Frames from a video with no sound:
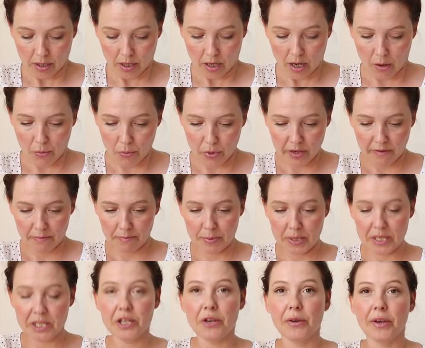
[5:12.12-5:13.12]
what I've
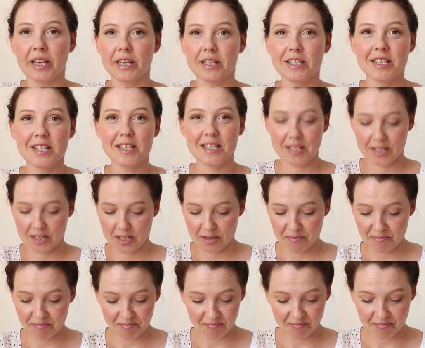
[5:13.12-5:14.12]
been doing is just
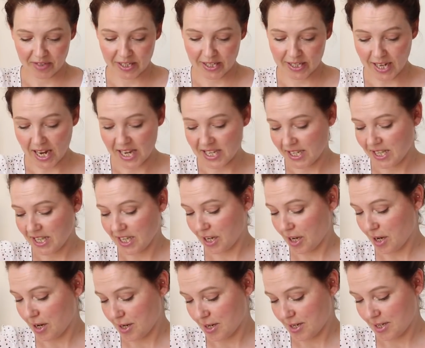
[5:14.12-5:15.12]
sitting in
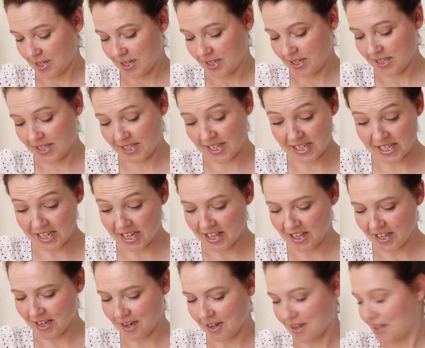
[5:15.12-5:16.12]

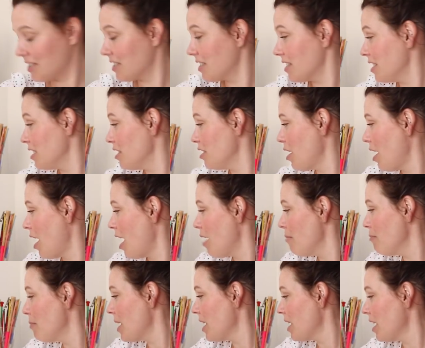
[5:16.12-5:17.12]
the garden
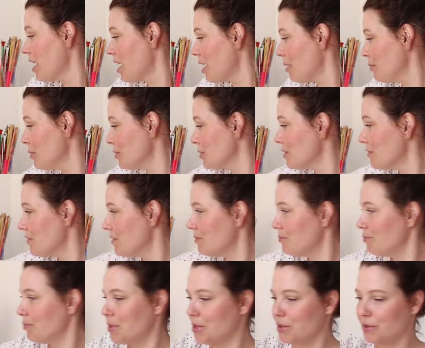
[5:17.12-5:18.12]
and making up lots
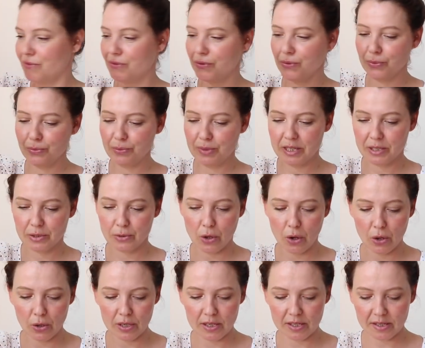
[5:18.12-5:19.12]
of beautiful little
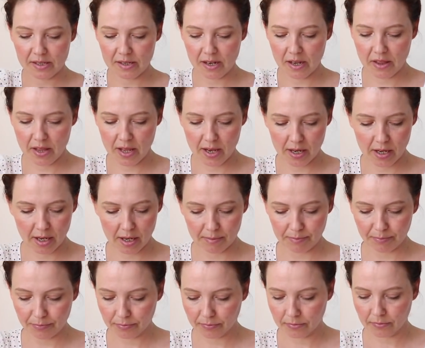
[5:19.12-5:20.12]
collars. And I think,
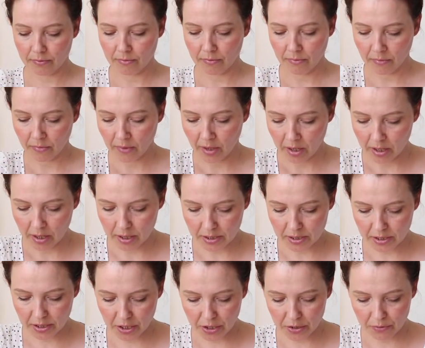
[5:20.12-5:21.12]
you know,
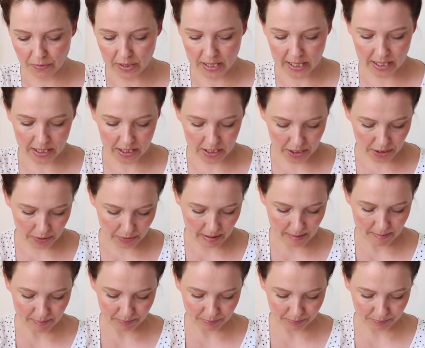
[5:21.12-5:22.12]
it's good really
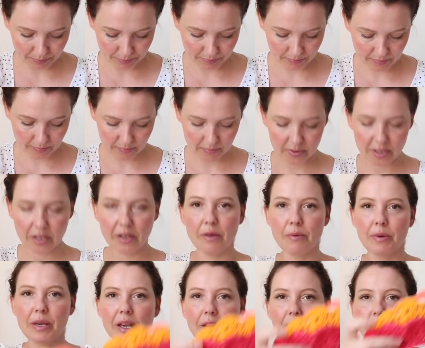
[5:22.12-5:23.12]
to, so there
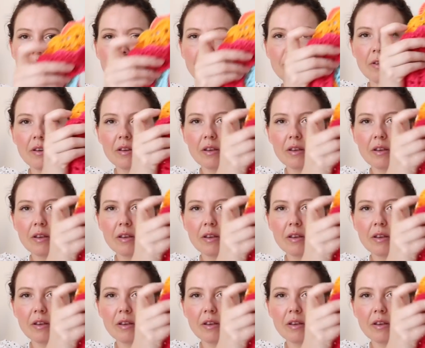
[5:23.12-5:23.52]
we go, I've